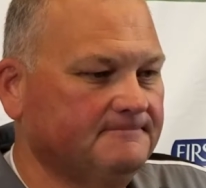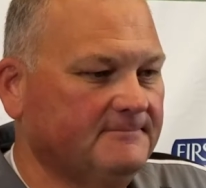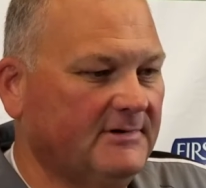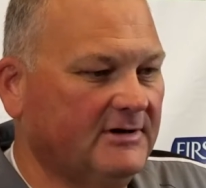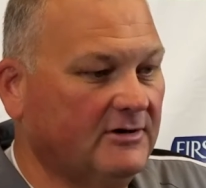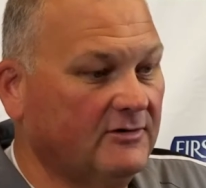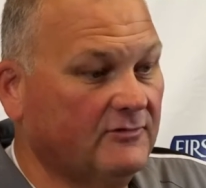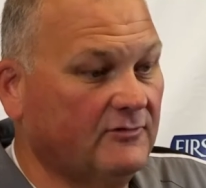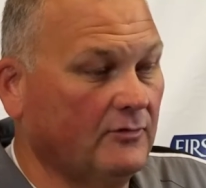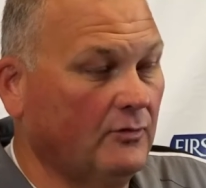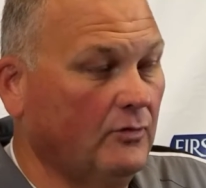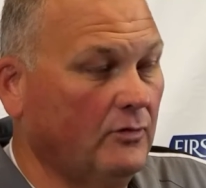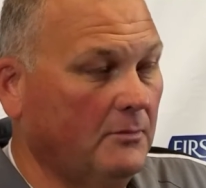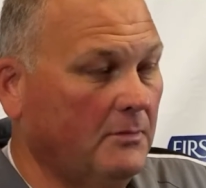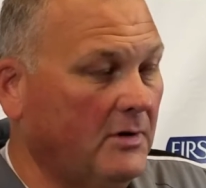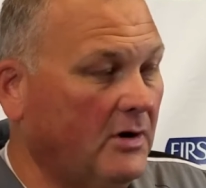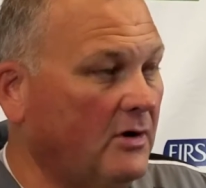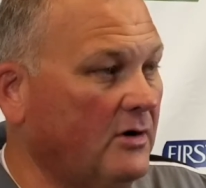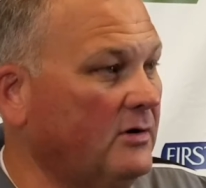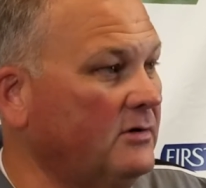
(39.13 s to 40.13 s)
control the
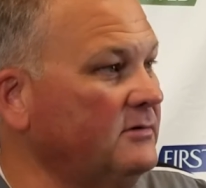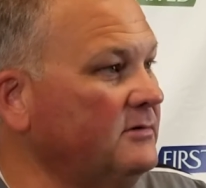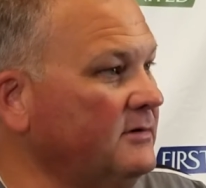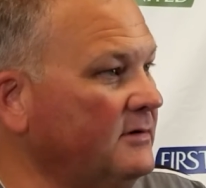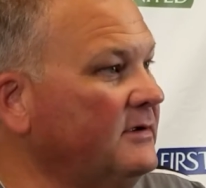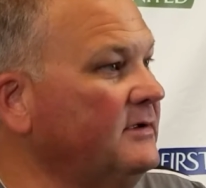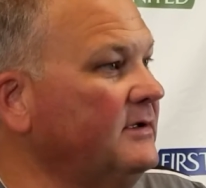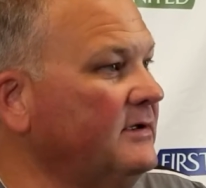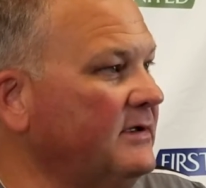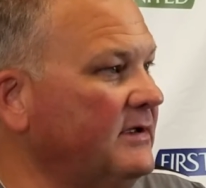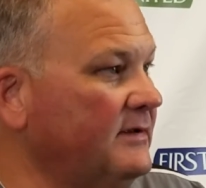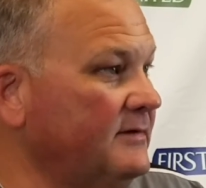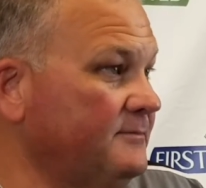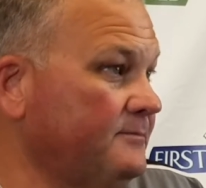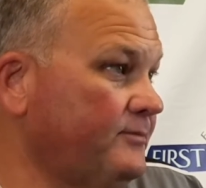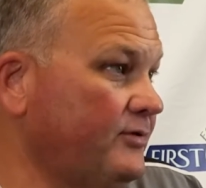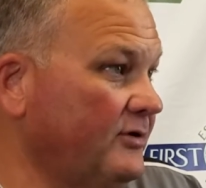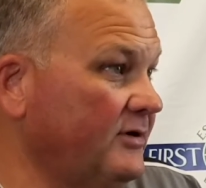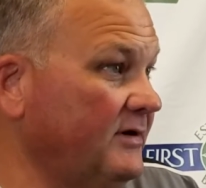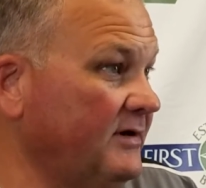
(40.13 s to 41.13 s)
ball
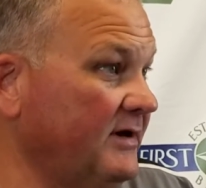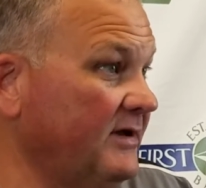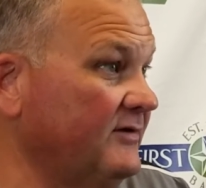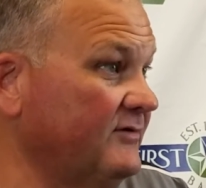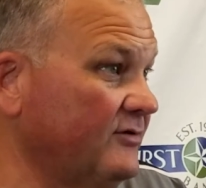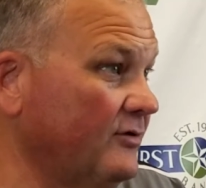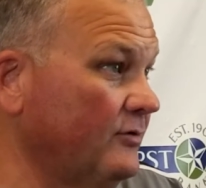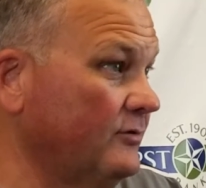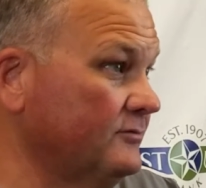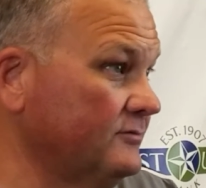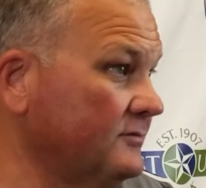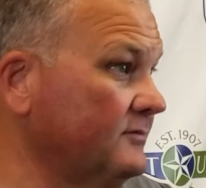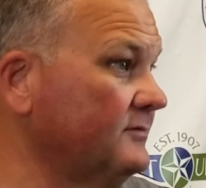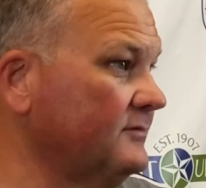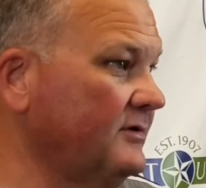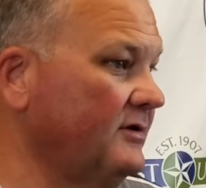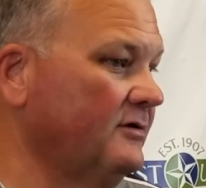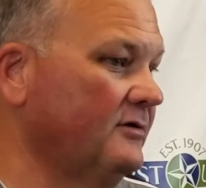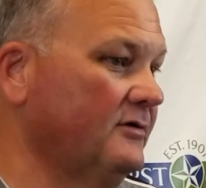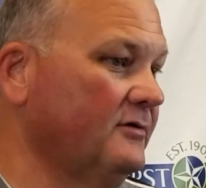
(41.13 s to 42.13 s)
and put it in the end zone,
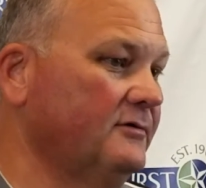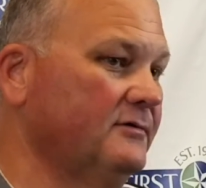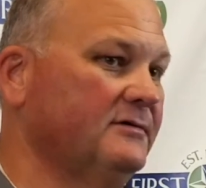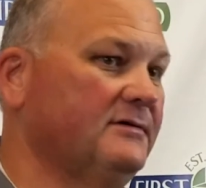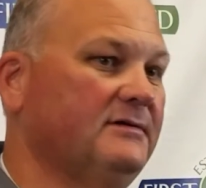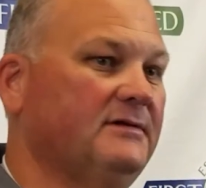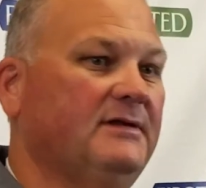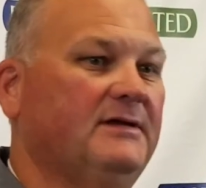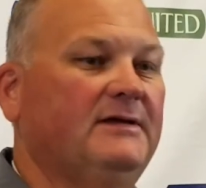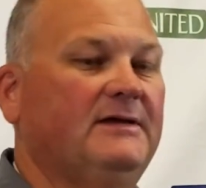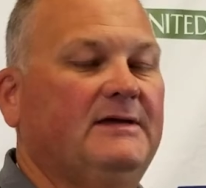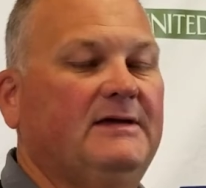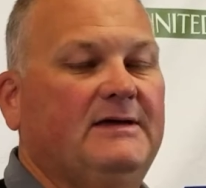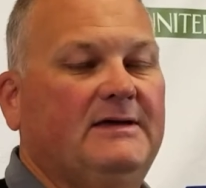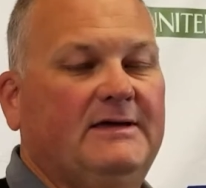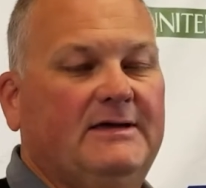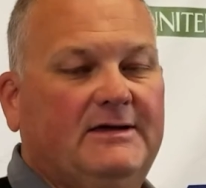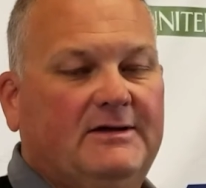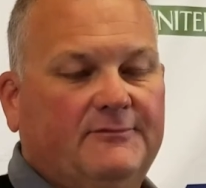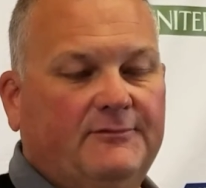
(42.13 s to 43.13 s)
you know. And
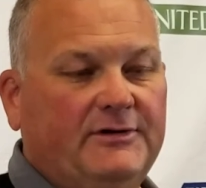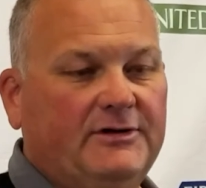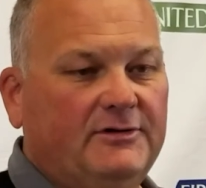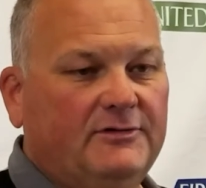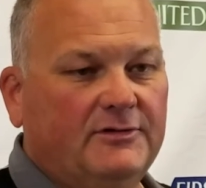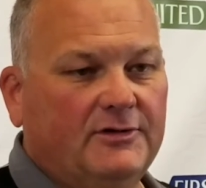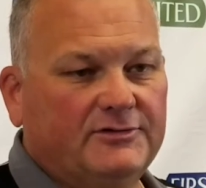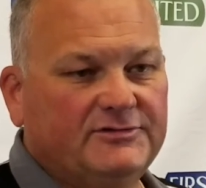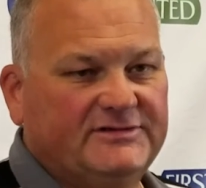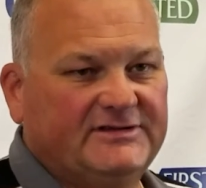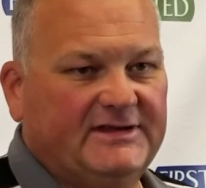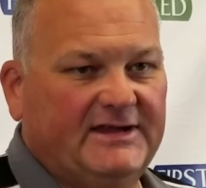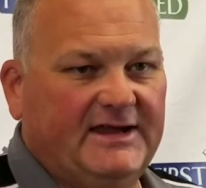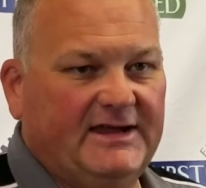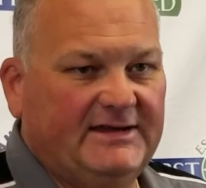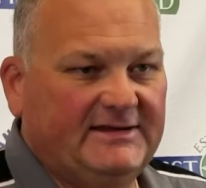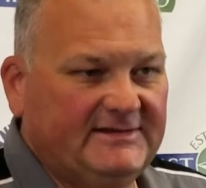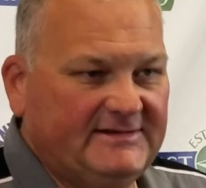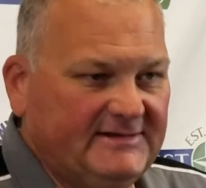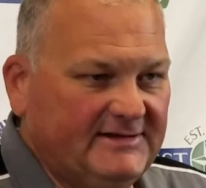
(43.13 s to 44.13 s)
if we do those
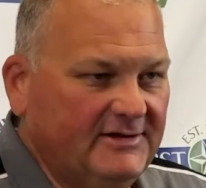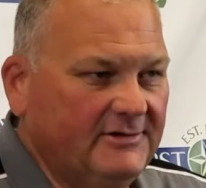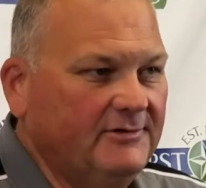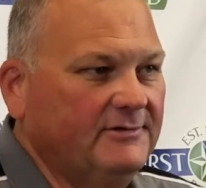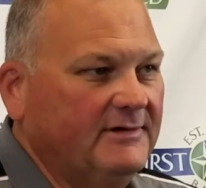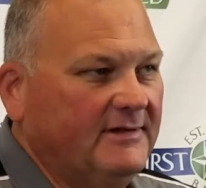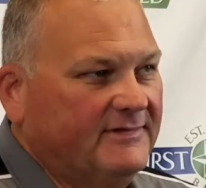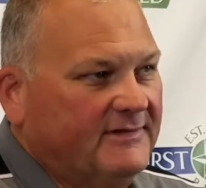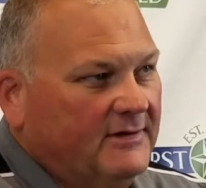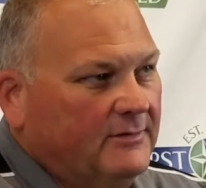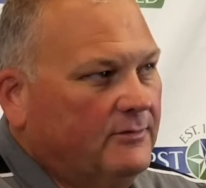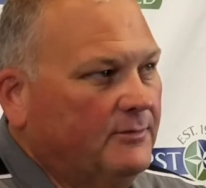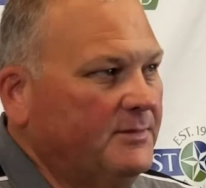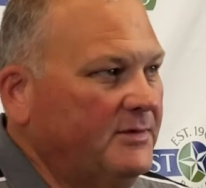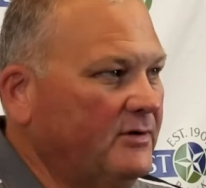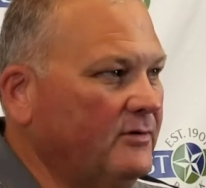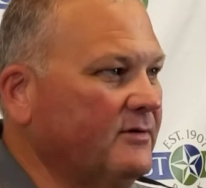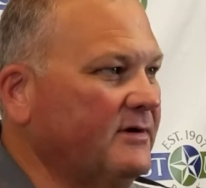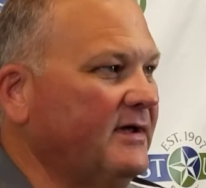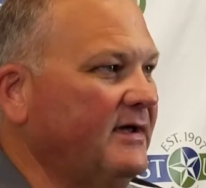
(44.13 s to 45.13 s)
things, you know, I think we'll
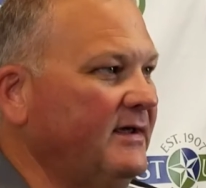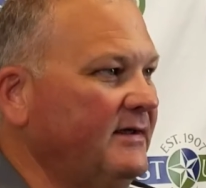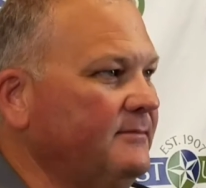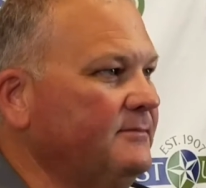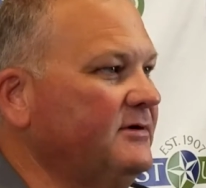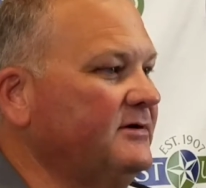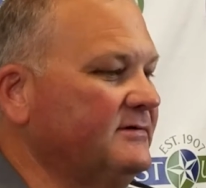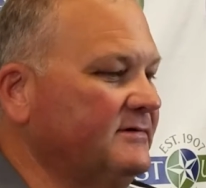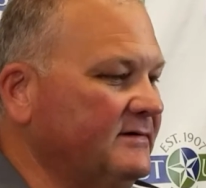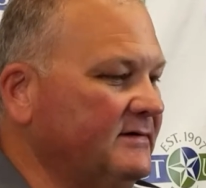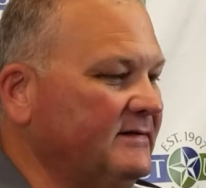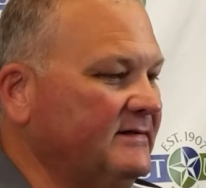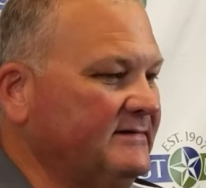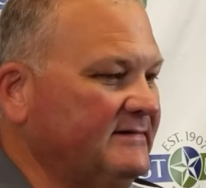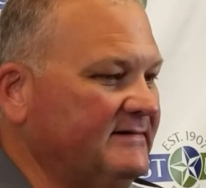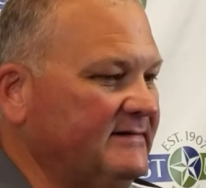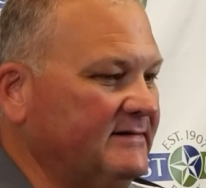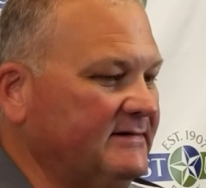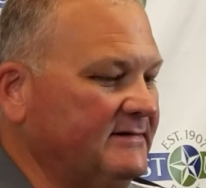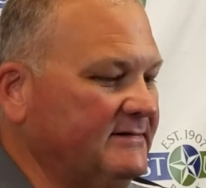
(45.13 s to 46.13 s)
be okay. But
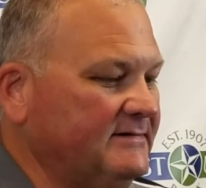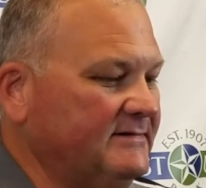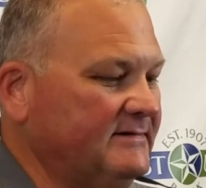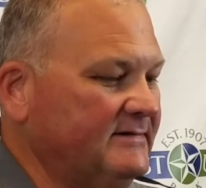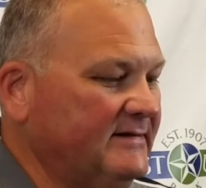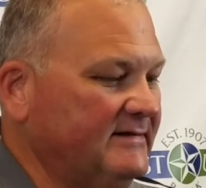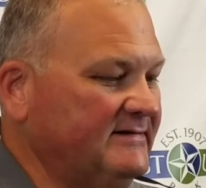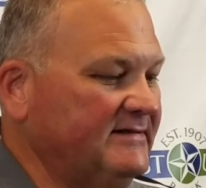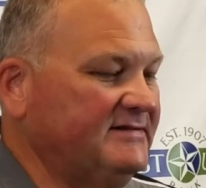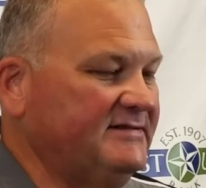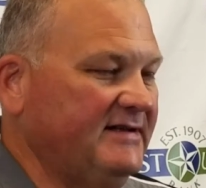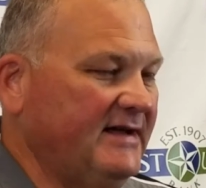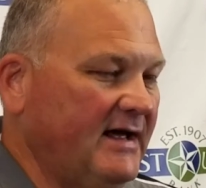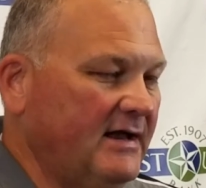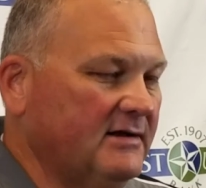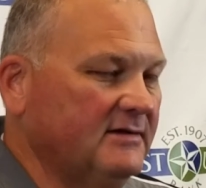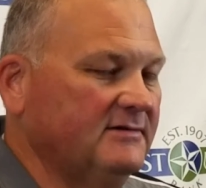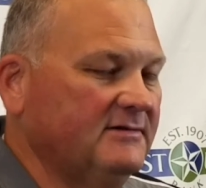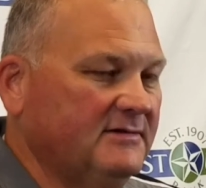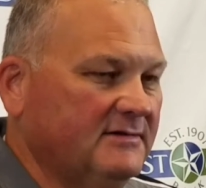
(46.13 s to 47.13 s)
it's a
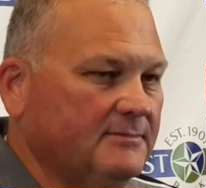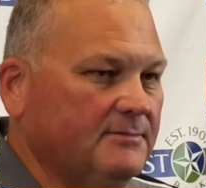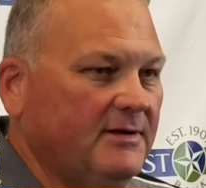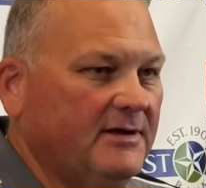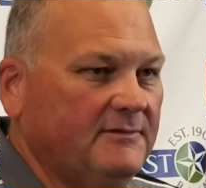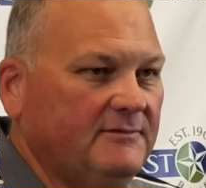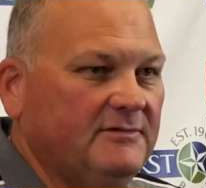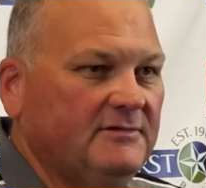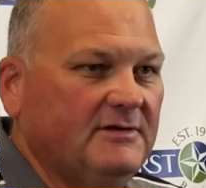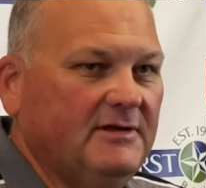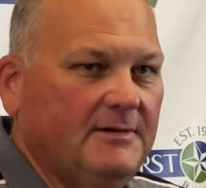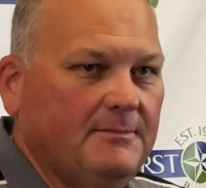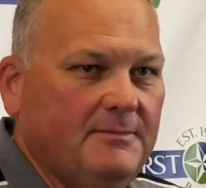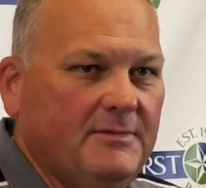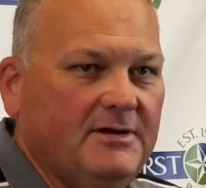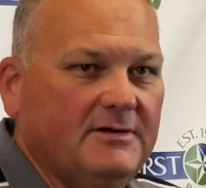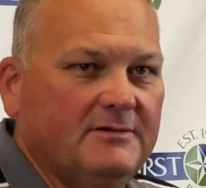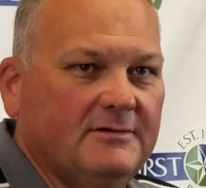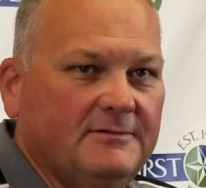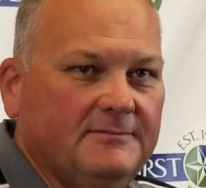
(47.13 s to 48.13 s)
challenge. Playing is a lot
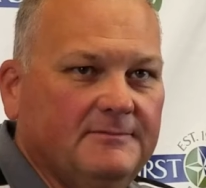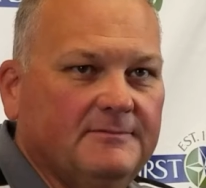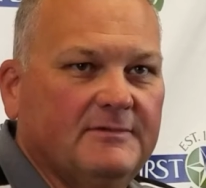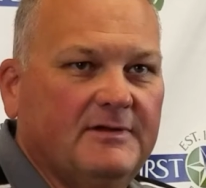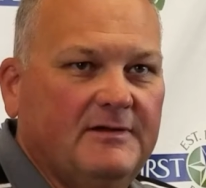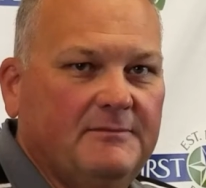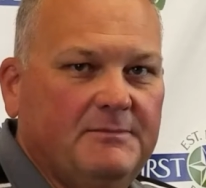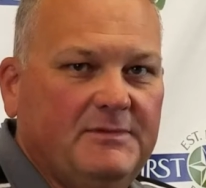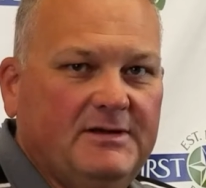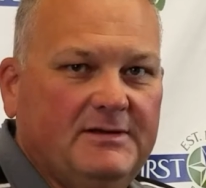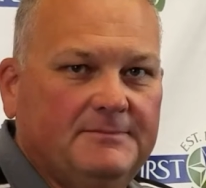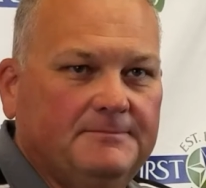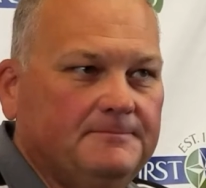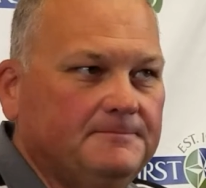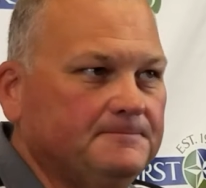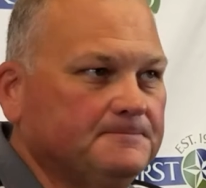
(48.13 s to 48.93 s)
better than they've been.